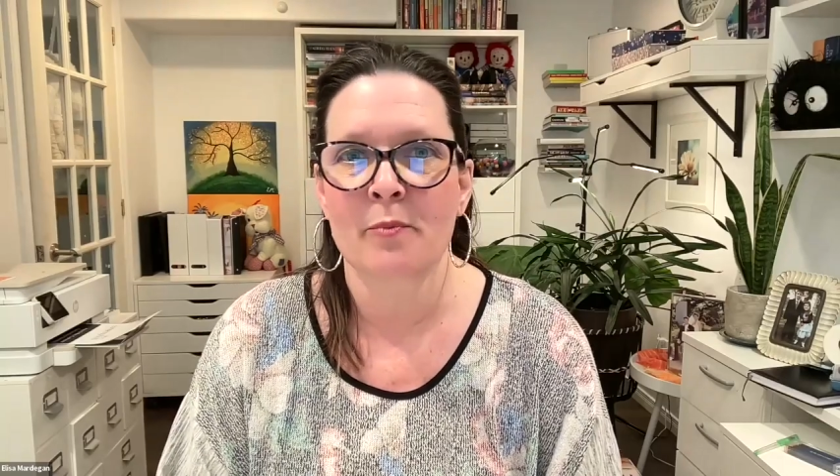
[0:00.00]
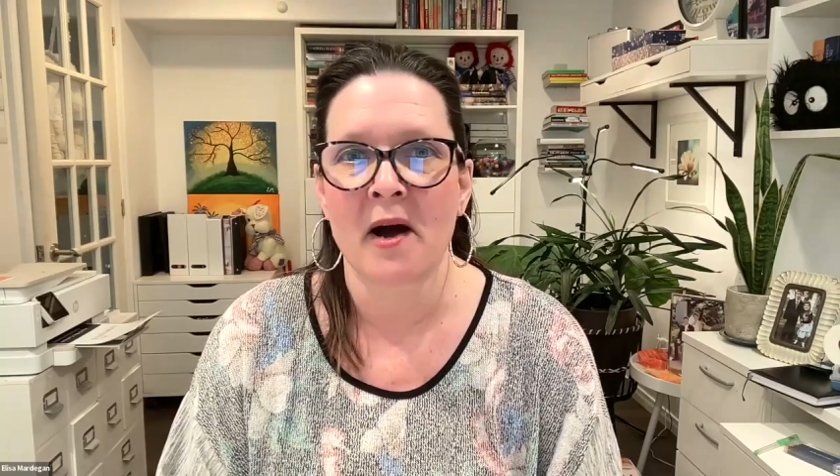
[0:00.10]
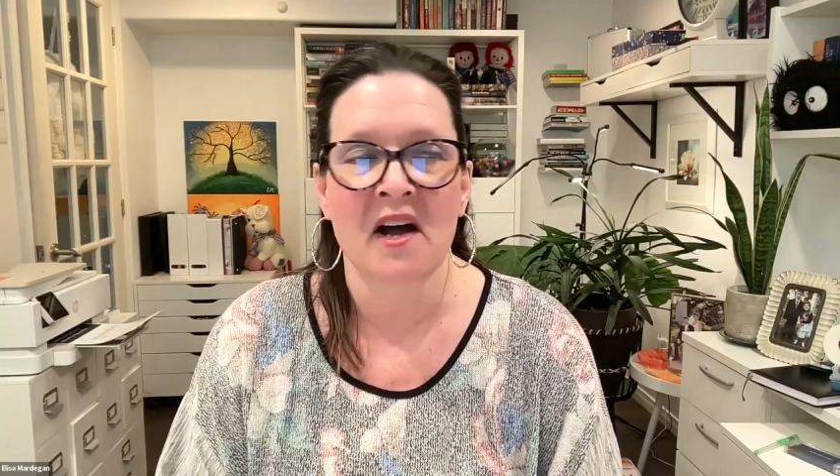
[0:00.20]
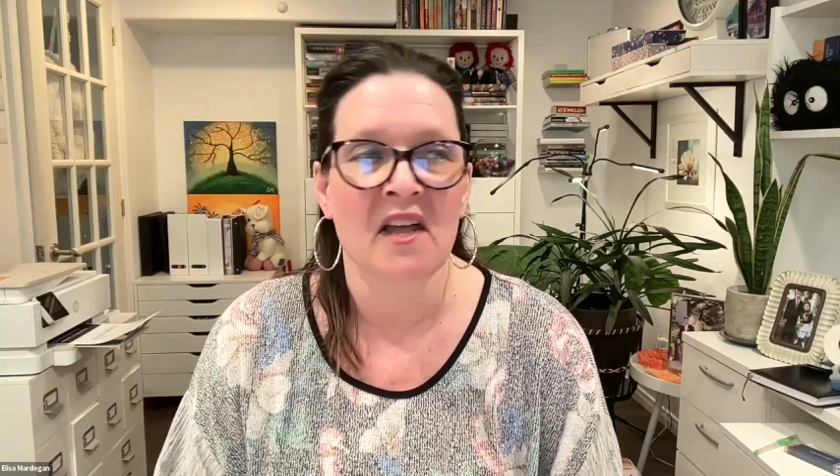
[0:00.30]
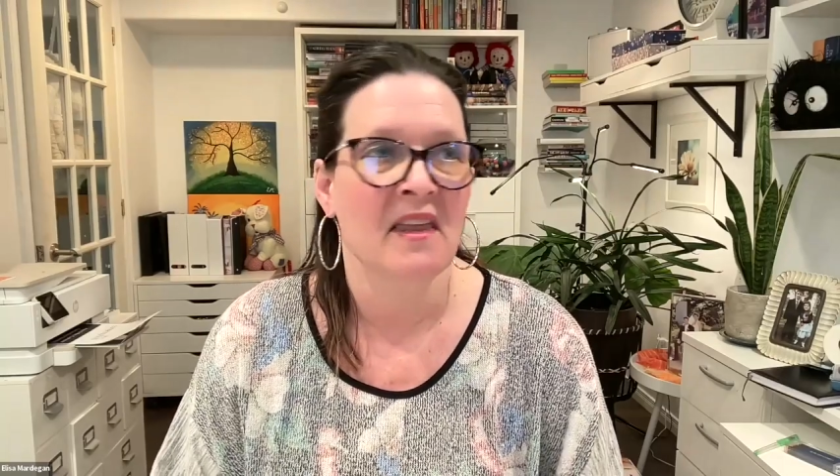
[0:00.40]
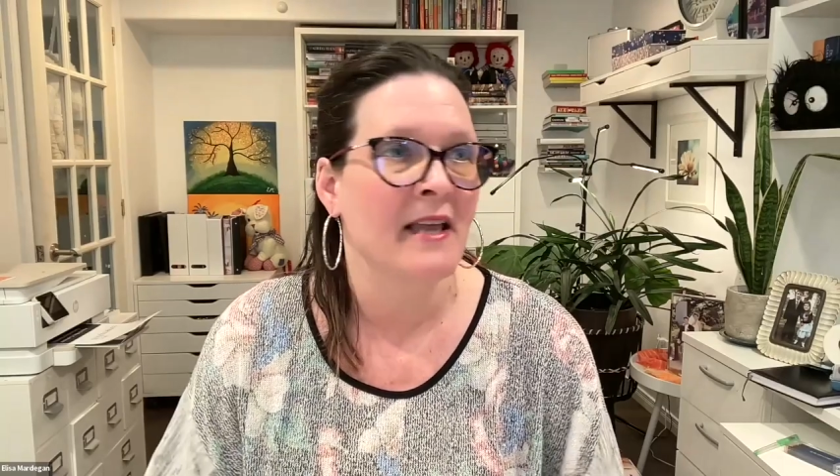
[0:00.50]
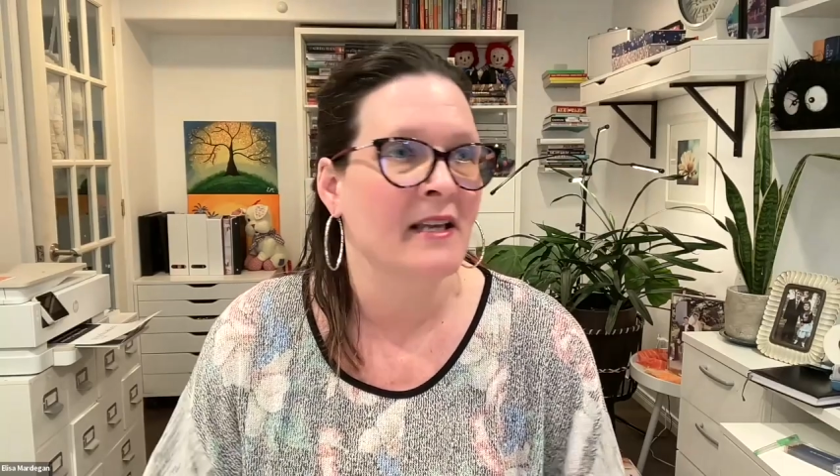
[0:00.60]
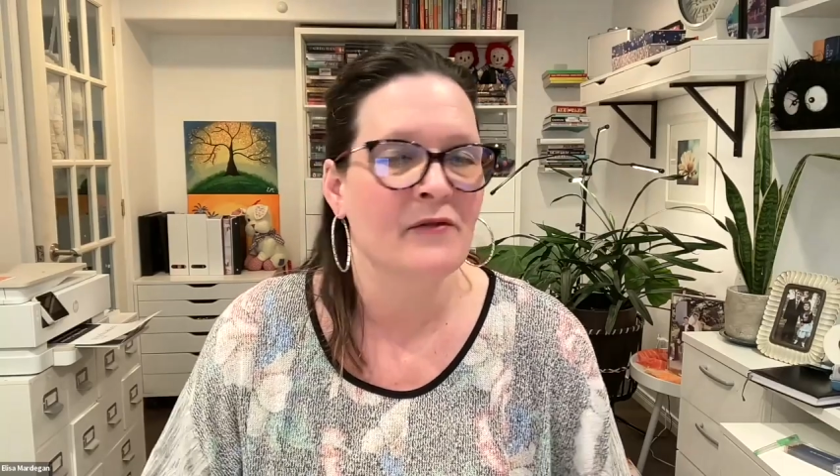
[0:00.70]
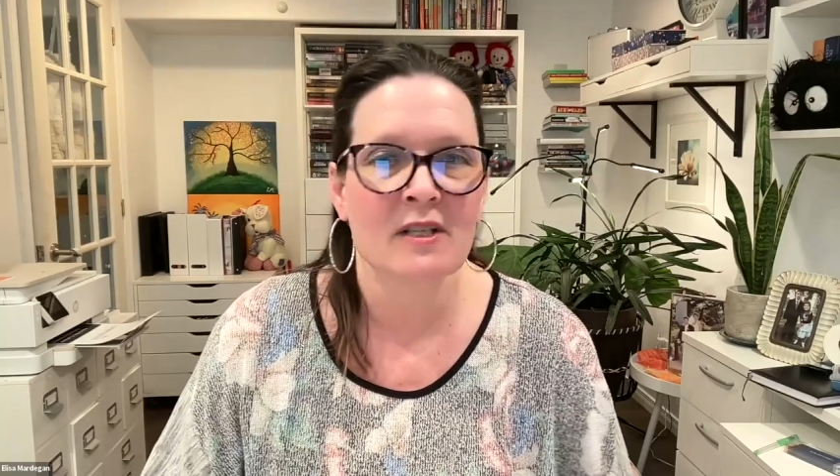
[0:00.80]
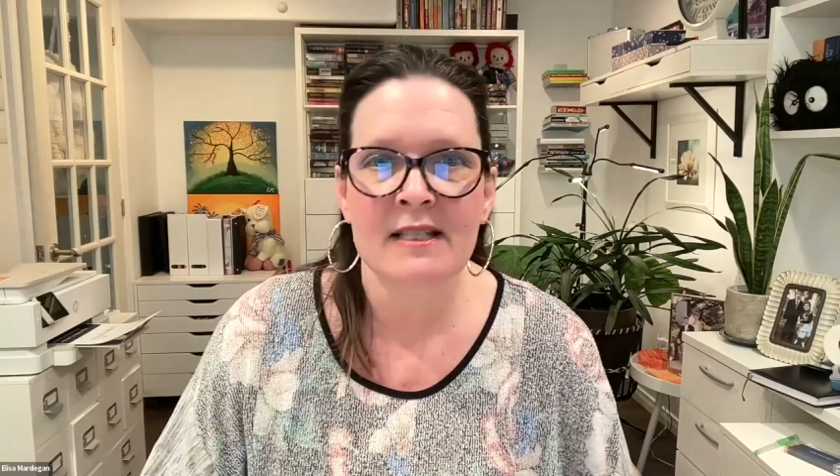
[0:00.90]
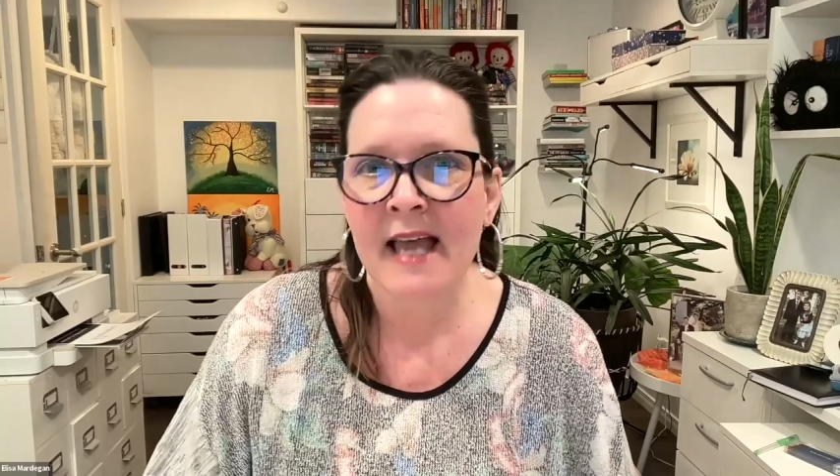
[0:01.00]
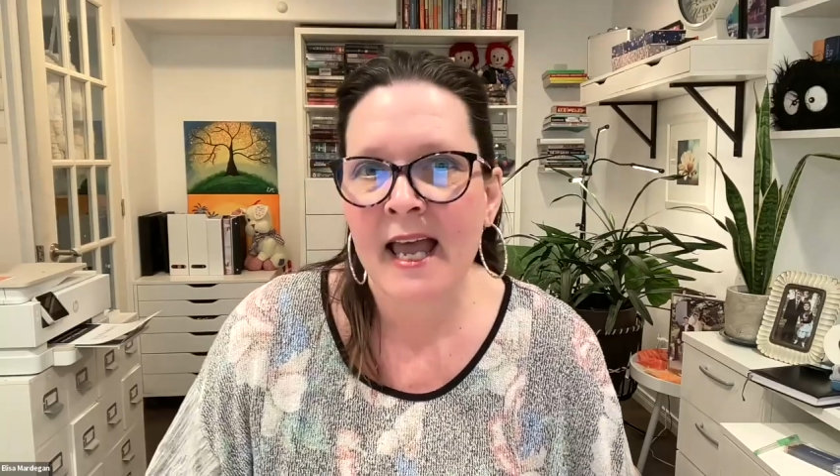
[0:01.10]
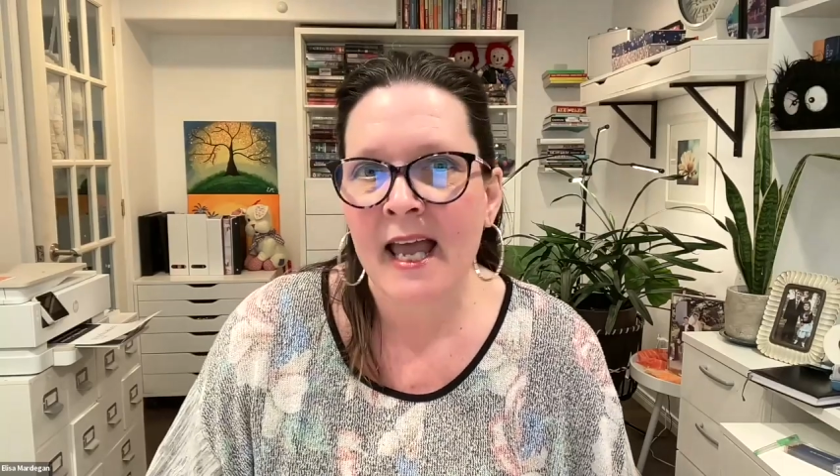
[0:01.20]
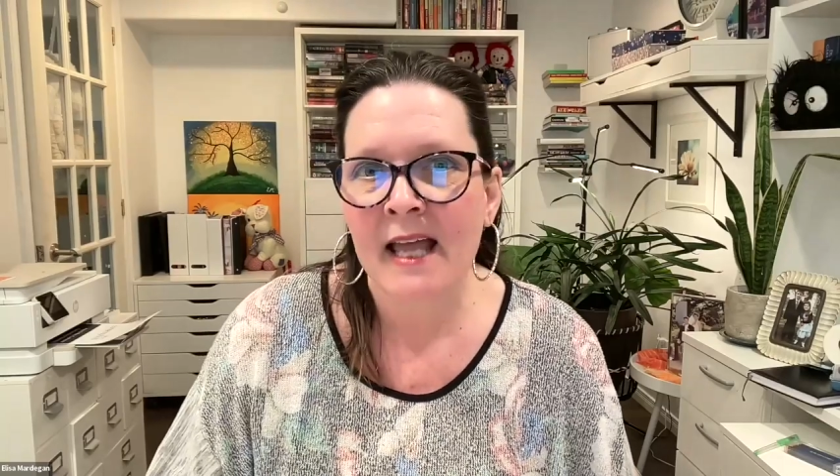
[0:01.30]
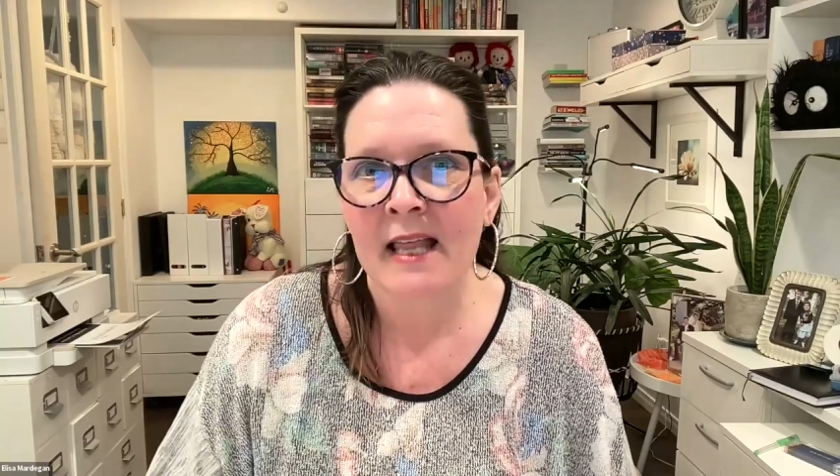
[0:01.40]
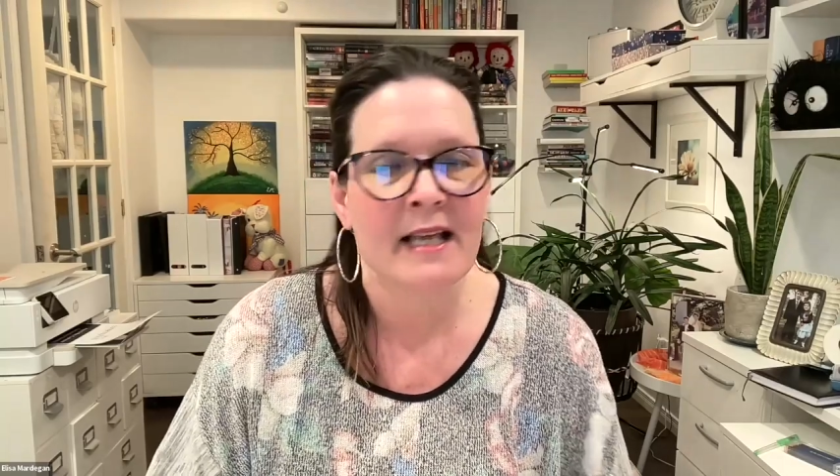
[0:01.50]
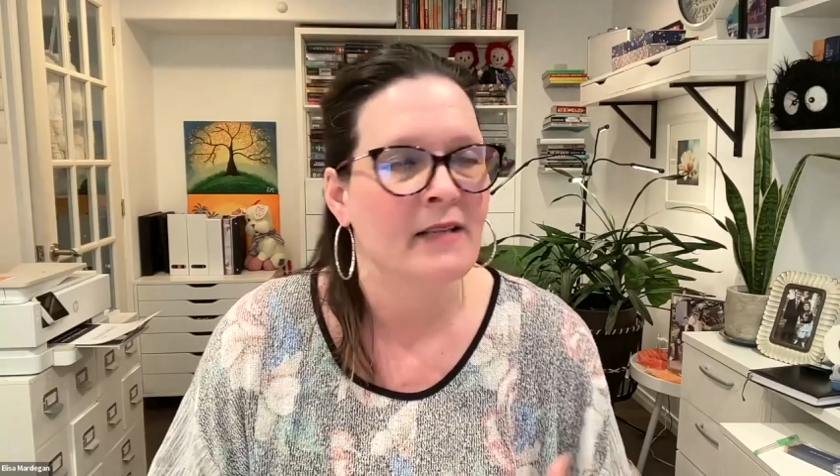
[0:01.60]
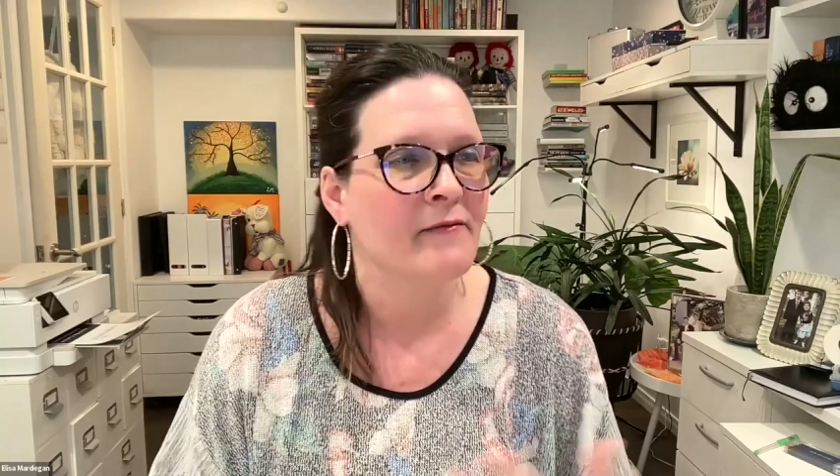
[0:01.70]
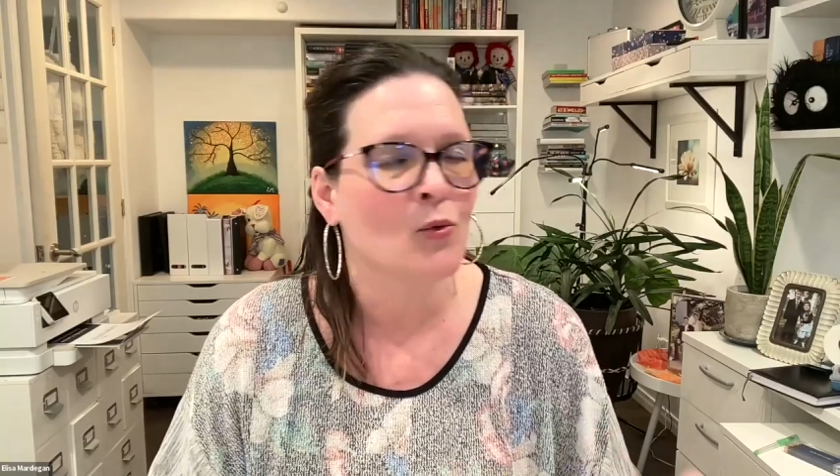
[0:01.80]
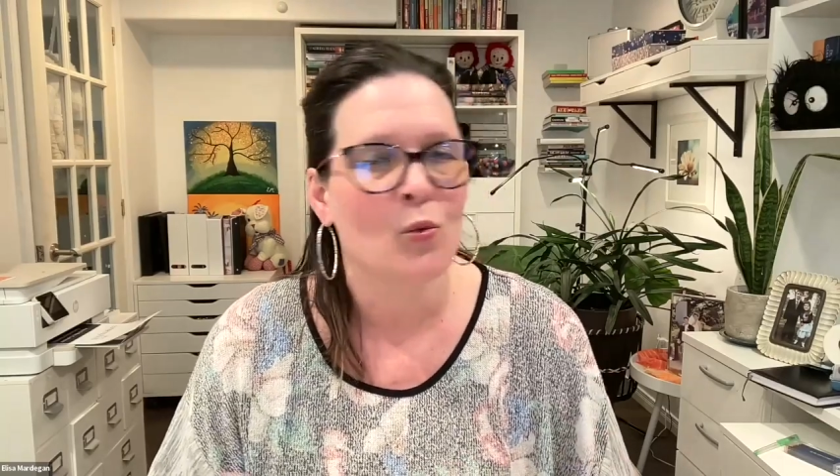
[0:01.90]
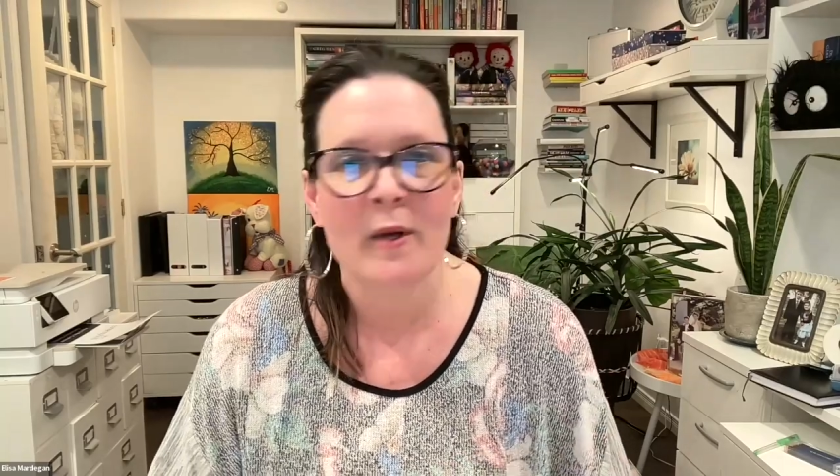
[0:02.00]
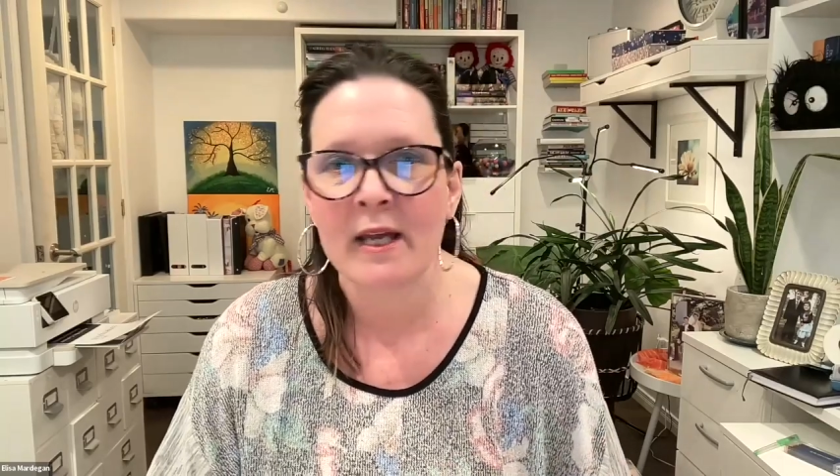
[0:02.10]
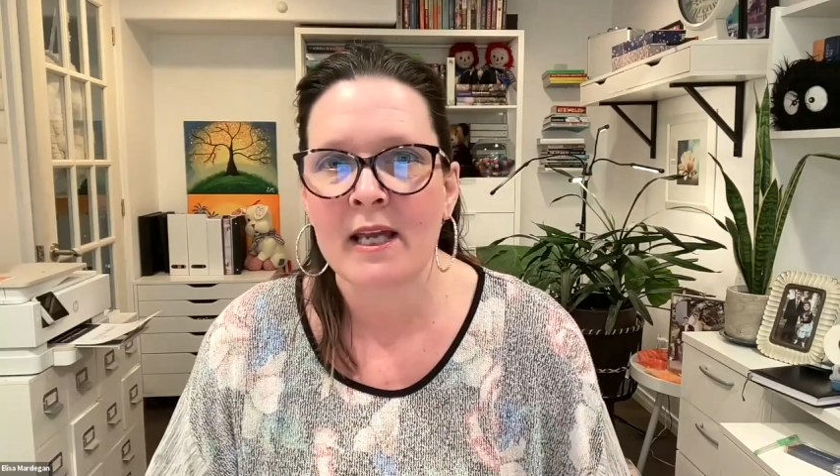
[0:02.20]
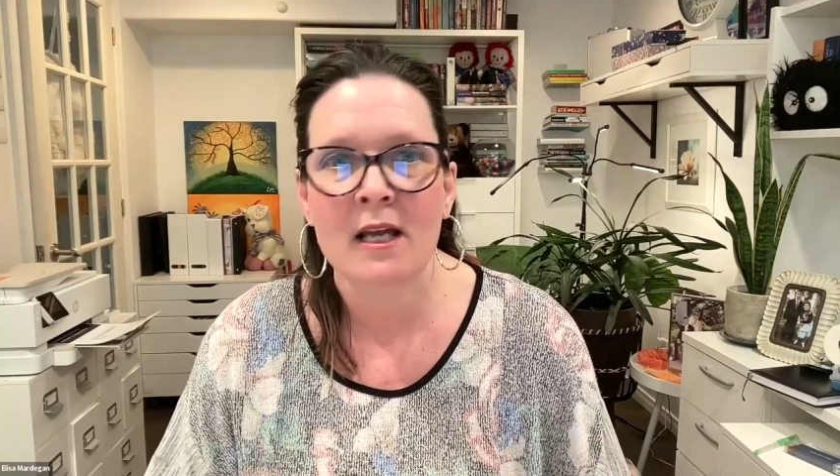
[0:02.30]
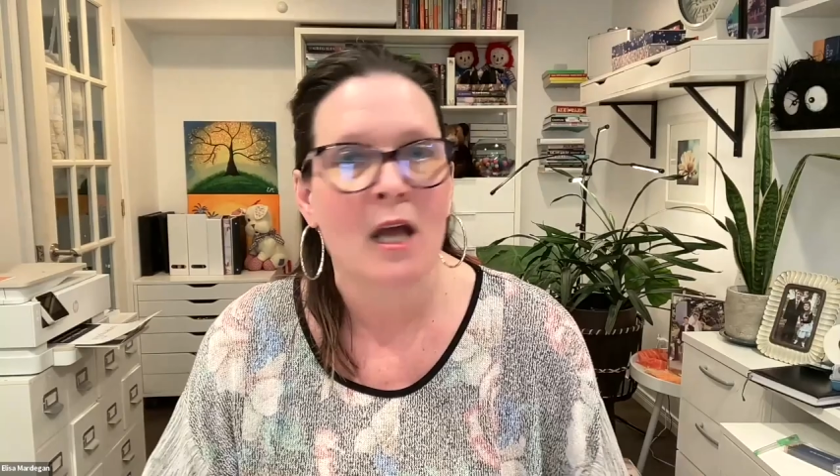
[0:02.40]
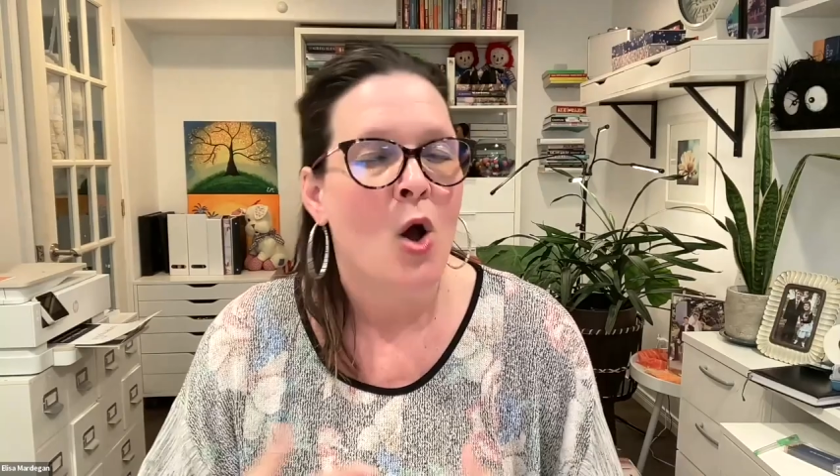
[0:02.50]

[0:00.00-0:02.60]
by the end of the day, the end of the week,